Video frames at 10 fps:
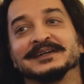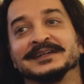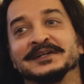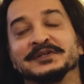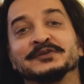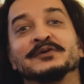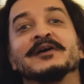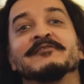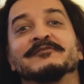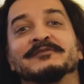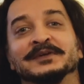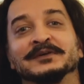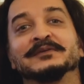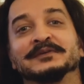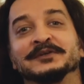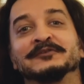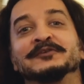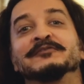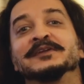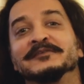that you have,
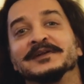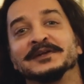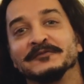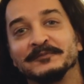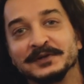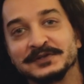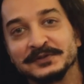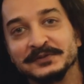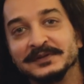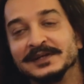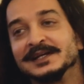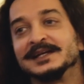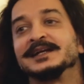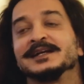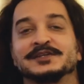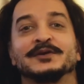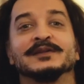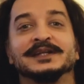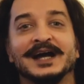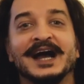you've lived and you've pursued. It's
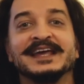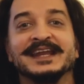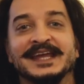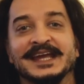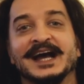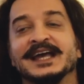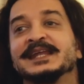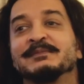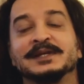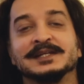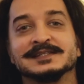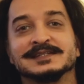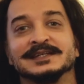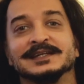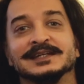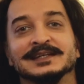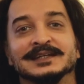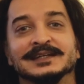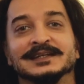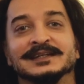called the aire. Aire means the
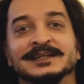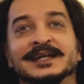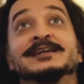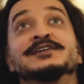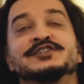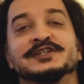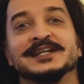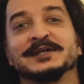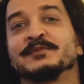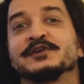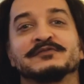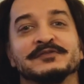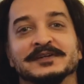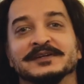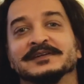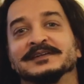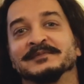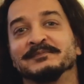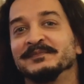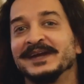energy, the atmosphere,
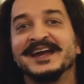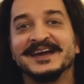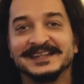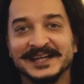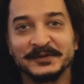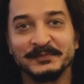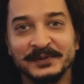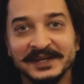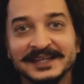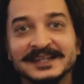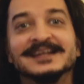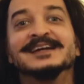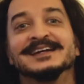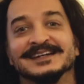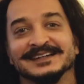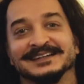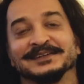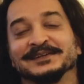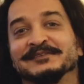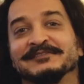the air that you breathe,
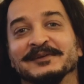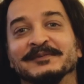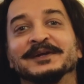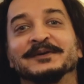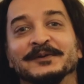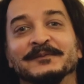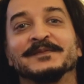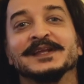the flamenco.